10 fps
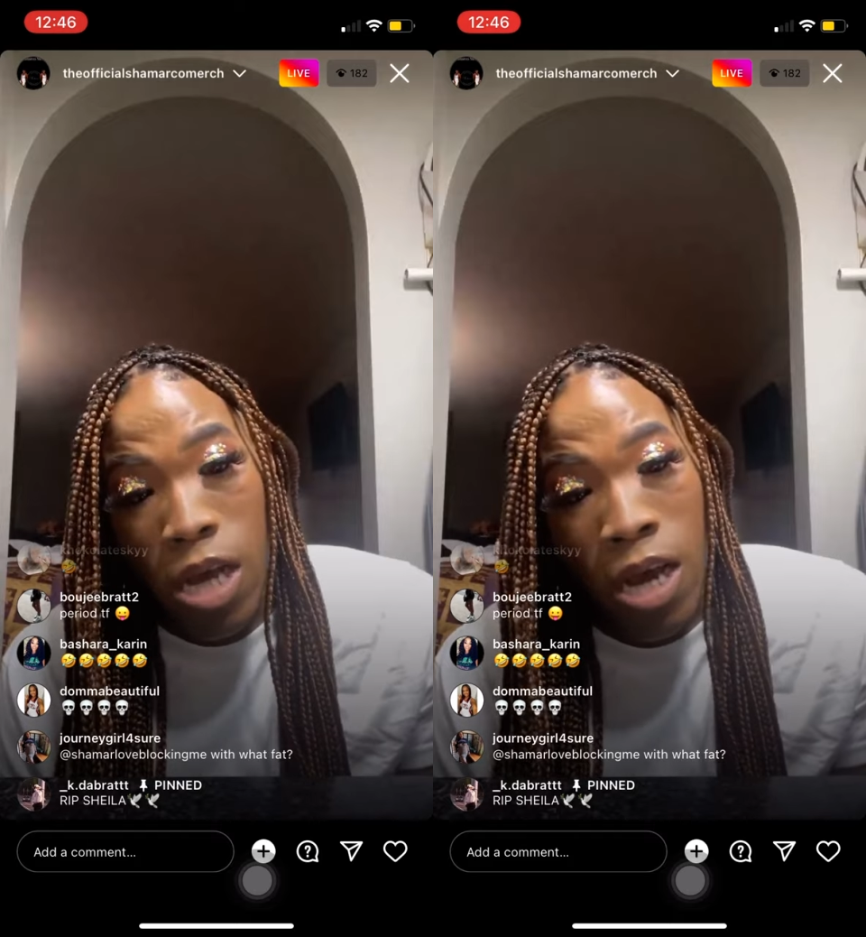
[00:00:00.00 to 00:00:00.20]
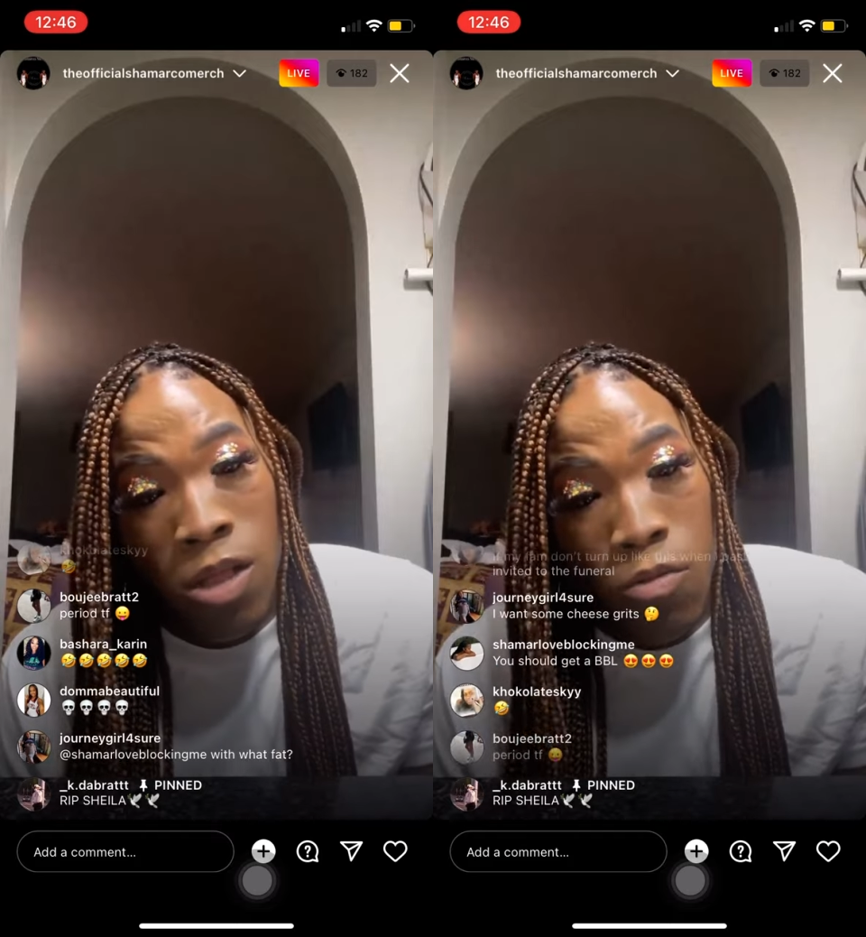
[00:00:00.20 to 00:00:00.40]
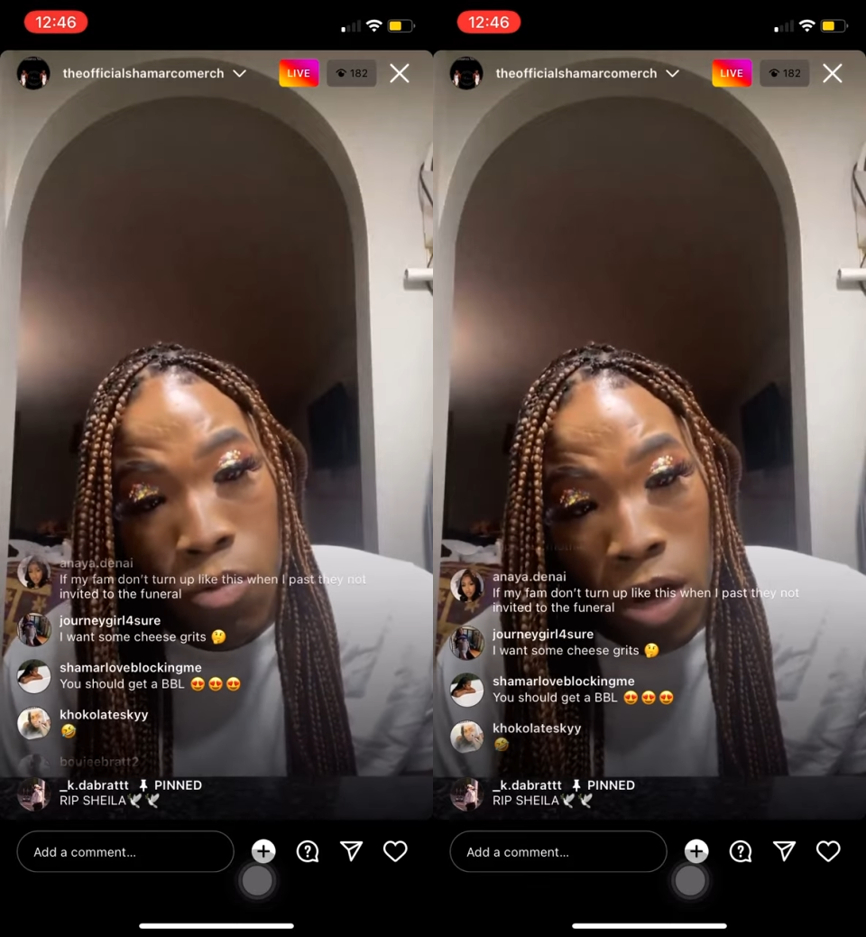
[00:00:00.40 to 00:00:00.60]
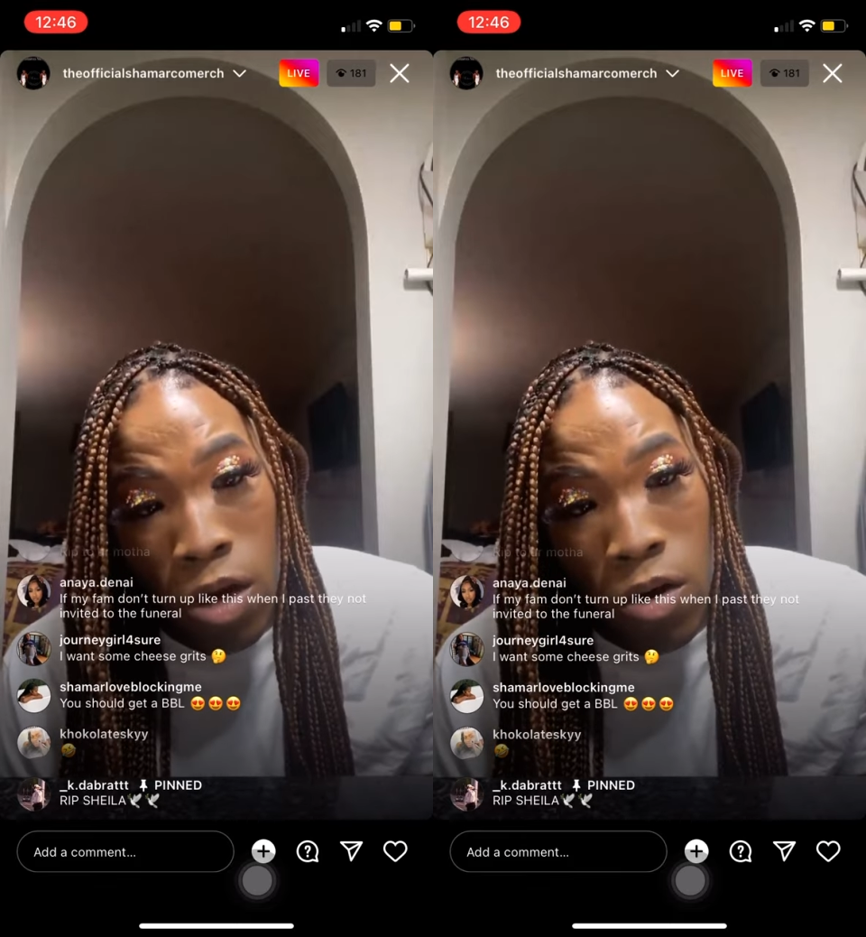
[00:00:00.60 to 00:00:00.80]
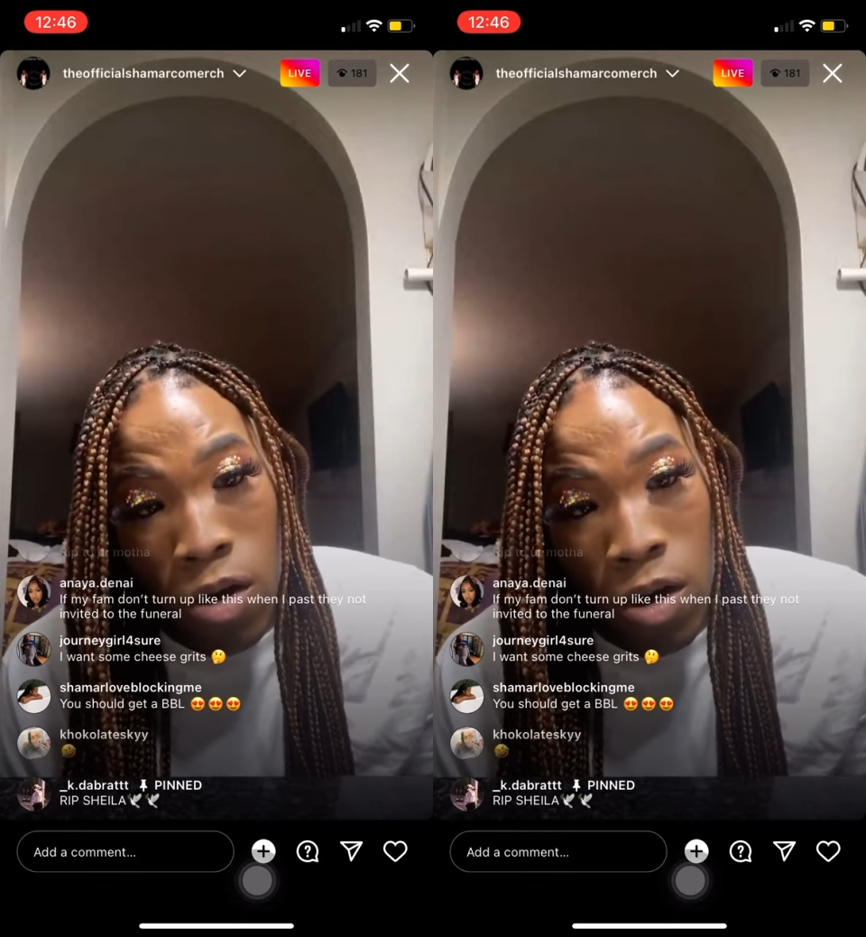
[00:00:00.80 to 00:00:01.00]
as
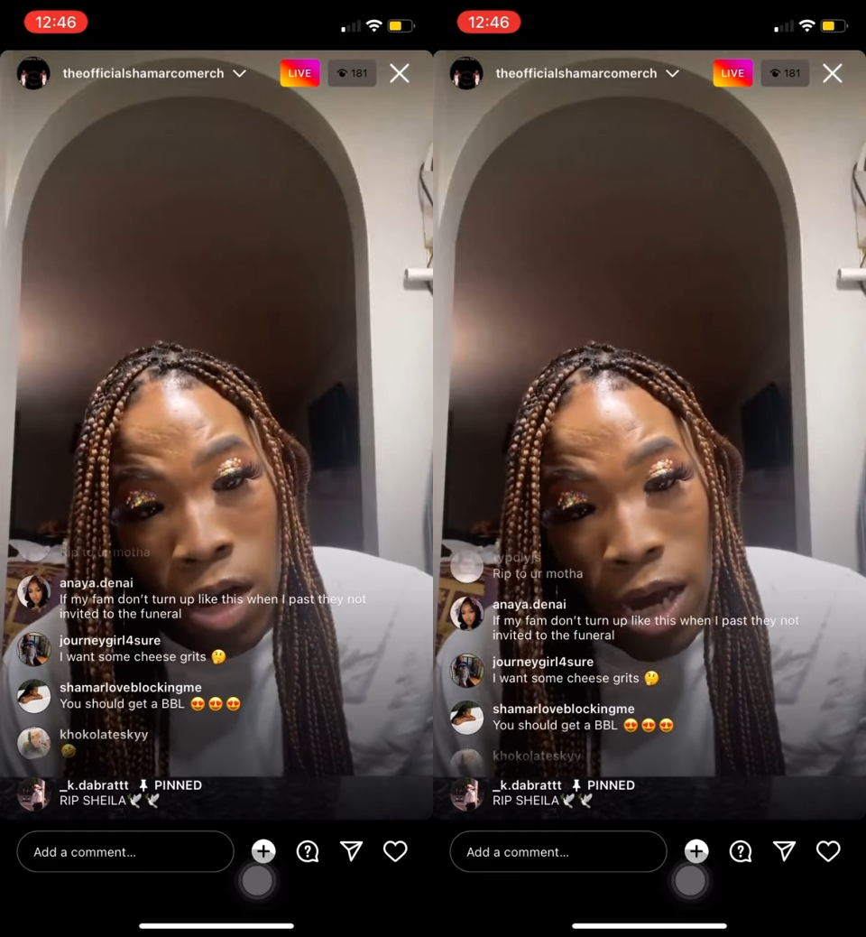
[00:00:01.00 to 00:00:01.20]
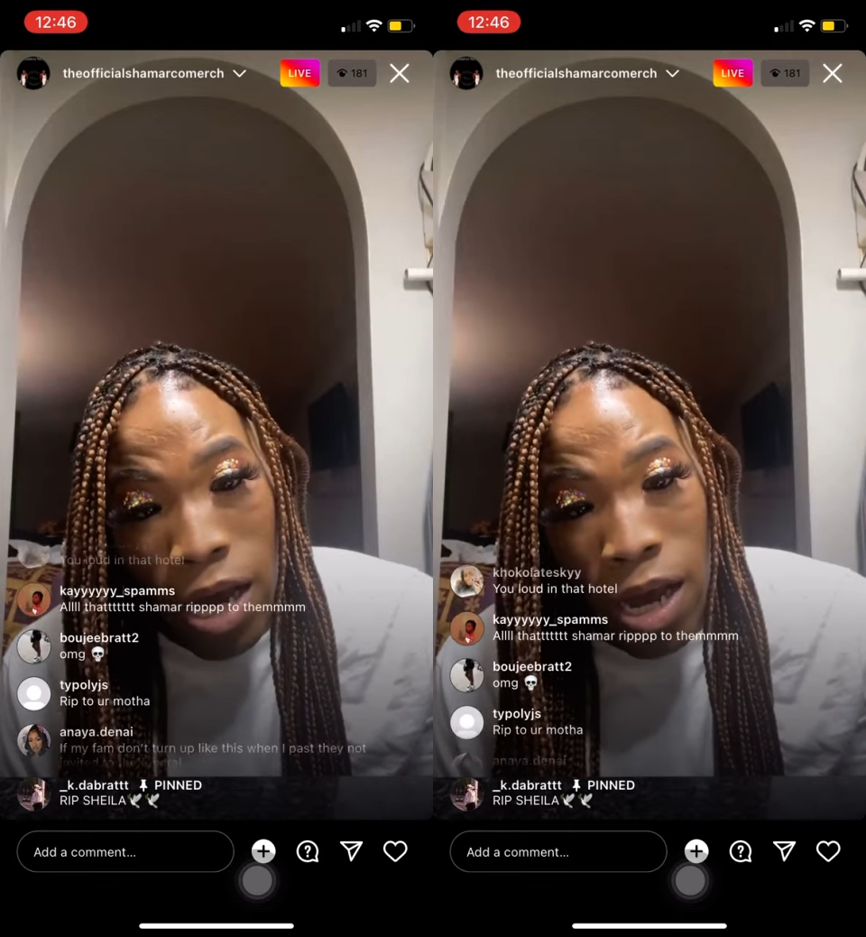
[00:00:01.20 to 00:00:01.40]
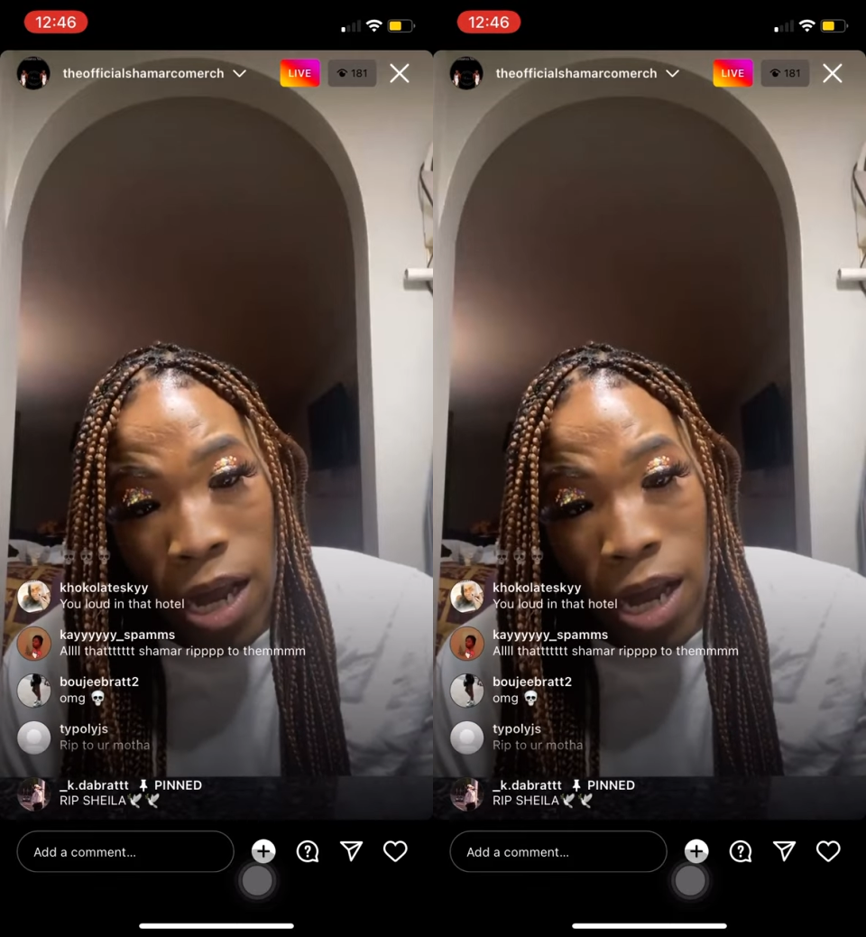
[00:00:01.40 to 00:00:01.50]
well, okay?